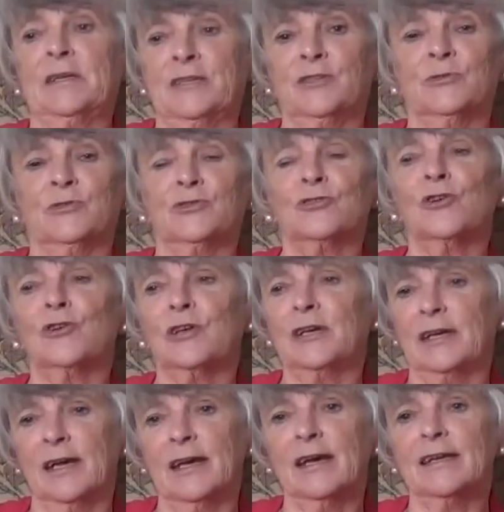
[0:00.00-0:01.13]
pleasure was
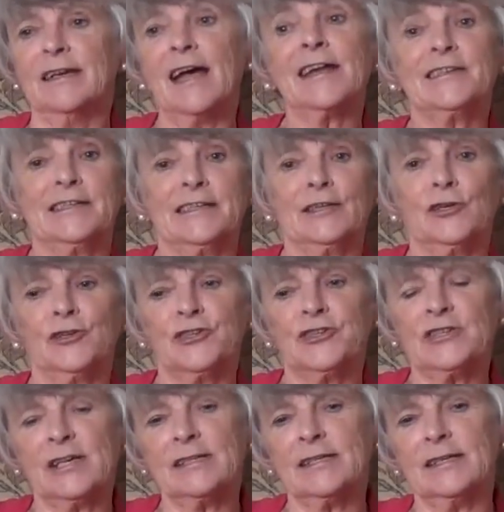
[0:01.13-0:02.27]
going dancing on a
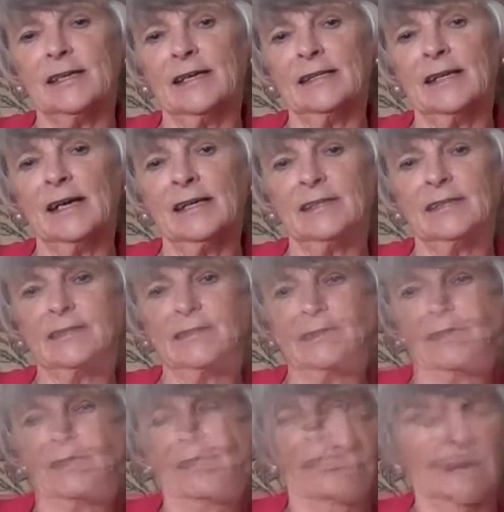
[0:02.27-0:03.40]
Saturday night.
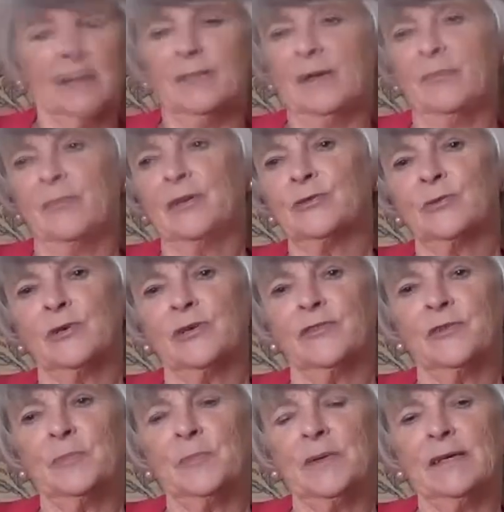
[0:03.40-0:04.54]
My memories were
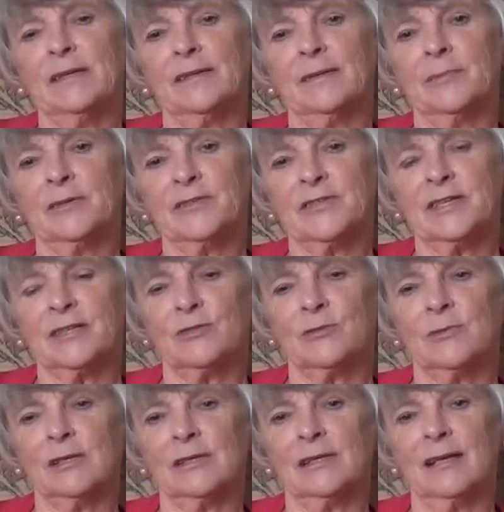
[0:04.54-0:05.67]
of the Pier because that's
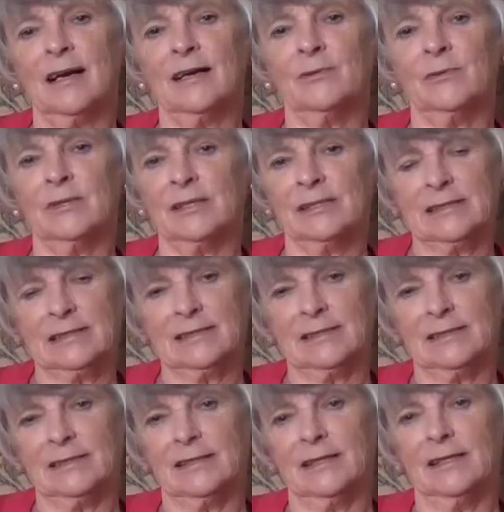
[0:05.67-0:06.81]
where I went
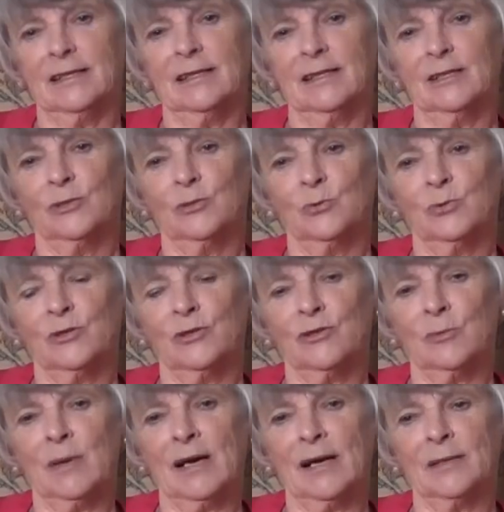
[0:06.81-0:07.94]
with
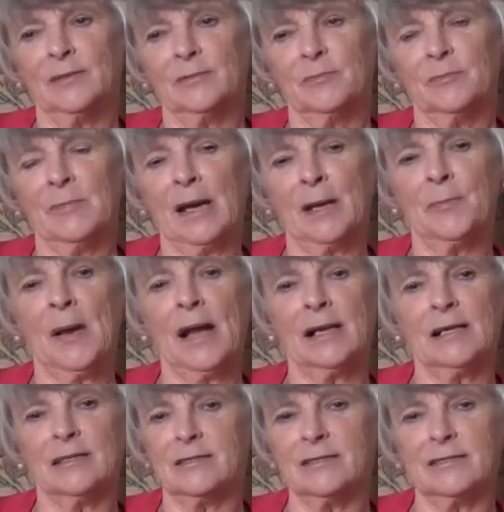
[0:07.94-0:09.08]
all my
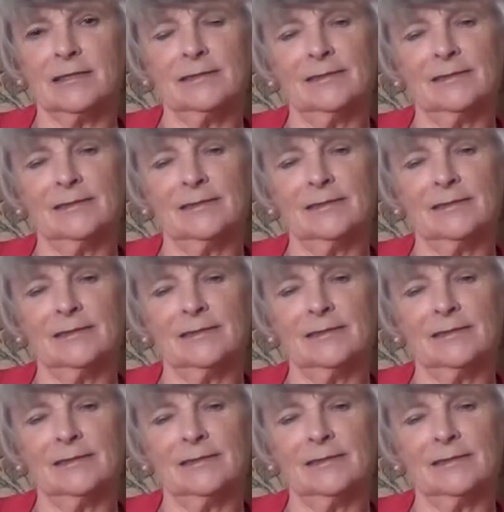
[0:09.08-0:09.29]
pals.